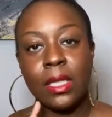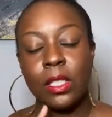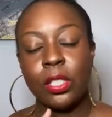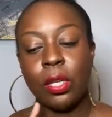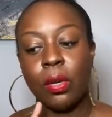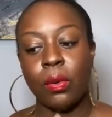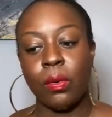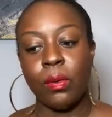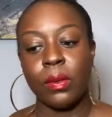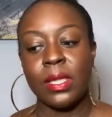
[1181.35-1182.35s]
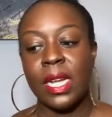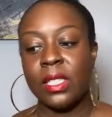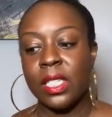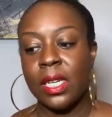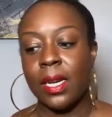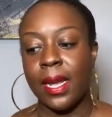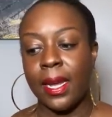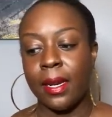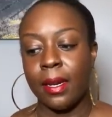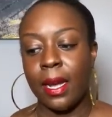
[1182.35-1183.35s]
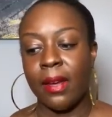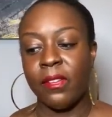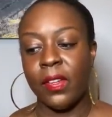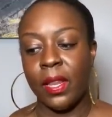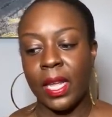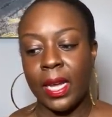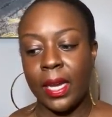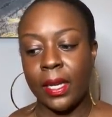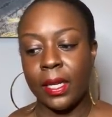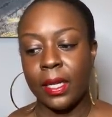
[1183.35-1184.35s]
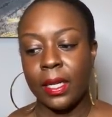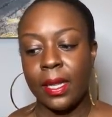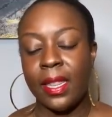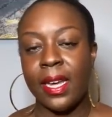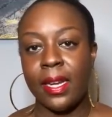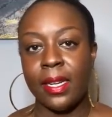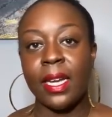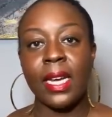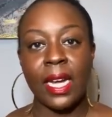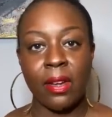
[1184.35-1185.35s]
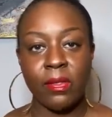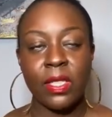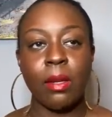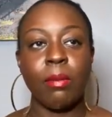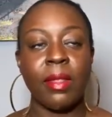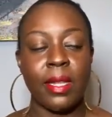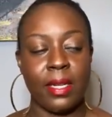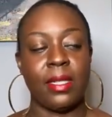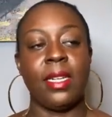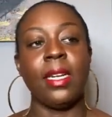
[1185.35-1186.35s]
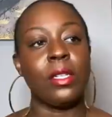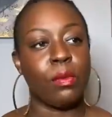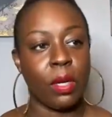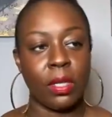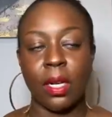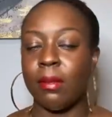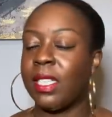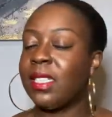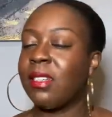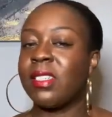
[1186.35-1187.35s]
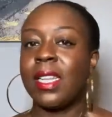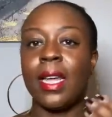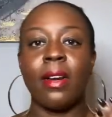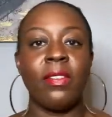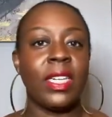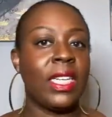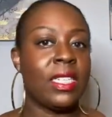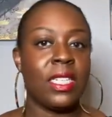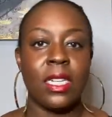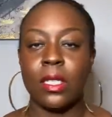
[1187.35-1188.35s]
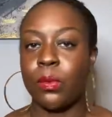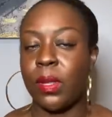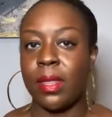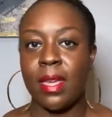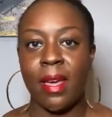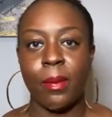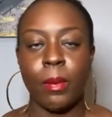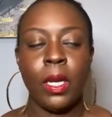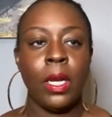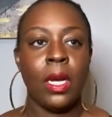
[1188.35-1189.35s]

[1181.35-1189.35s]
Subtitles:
So Stasha and Nate, I feel like they have some things they need to work on because there's a lot of uneasiness with them,